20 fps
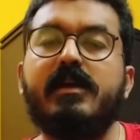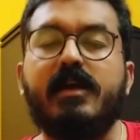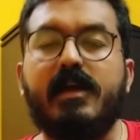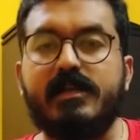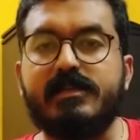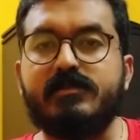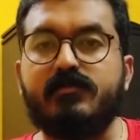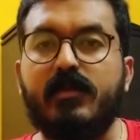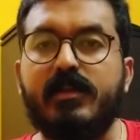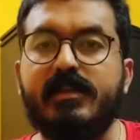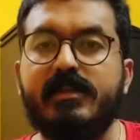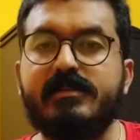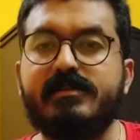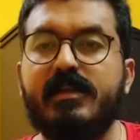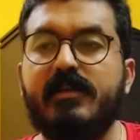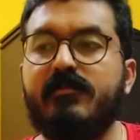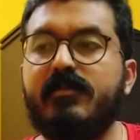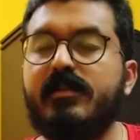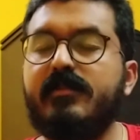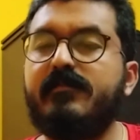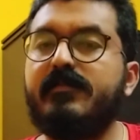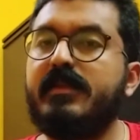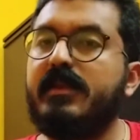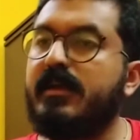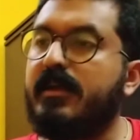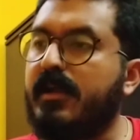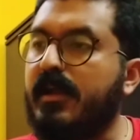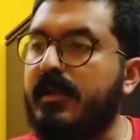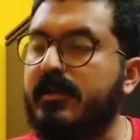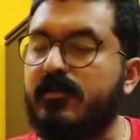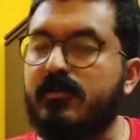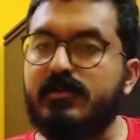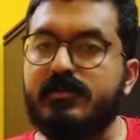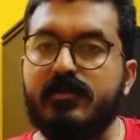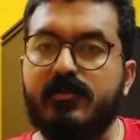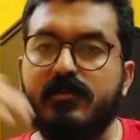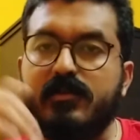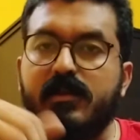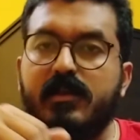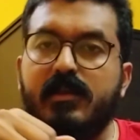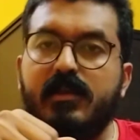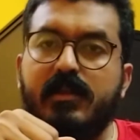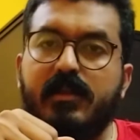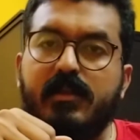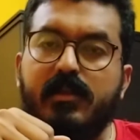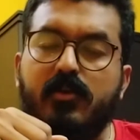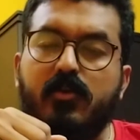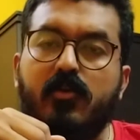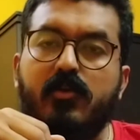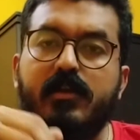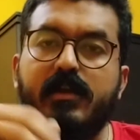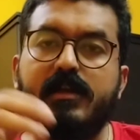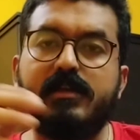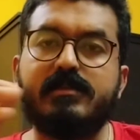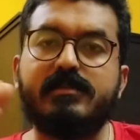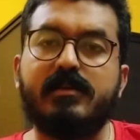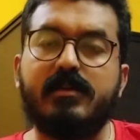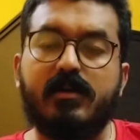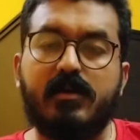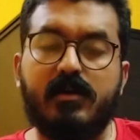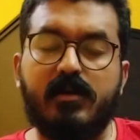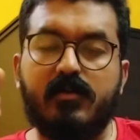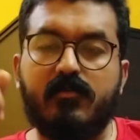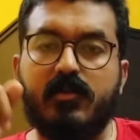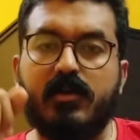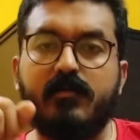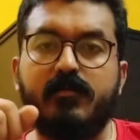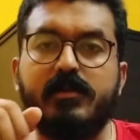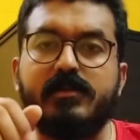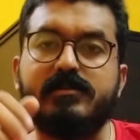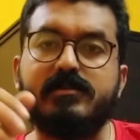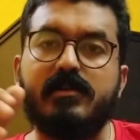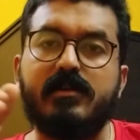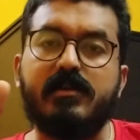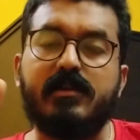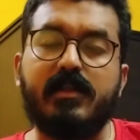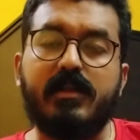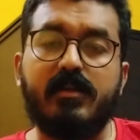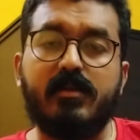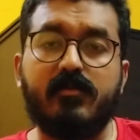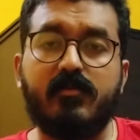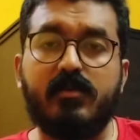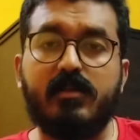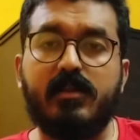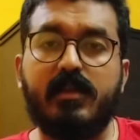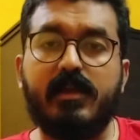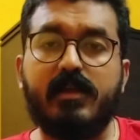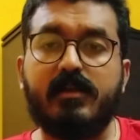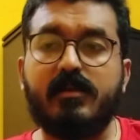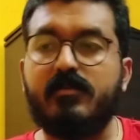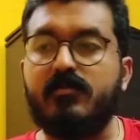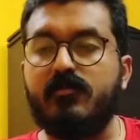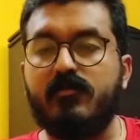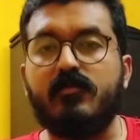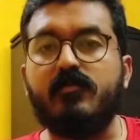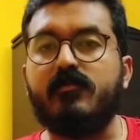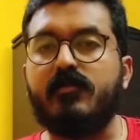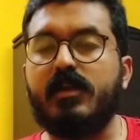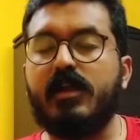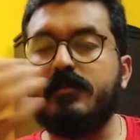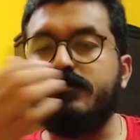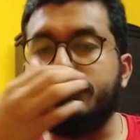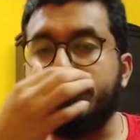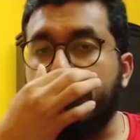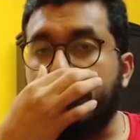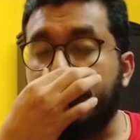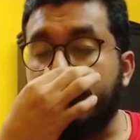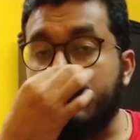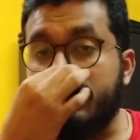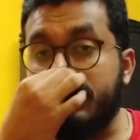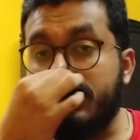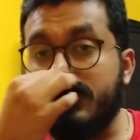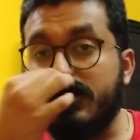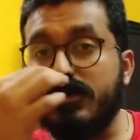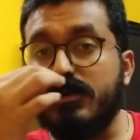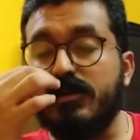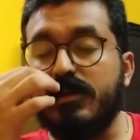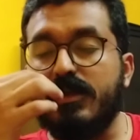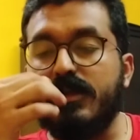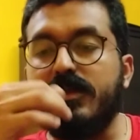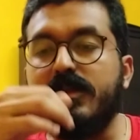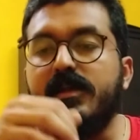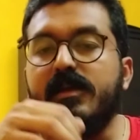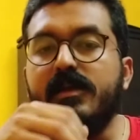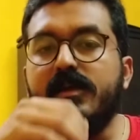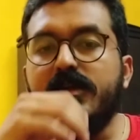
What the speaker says: has 27, and also the Nord has OnePlus 30, like Rapcharge 30.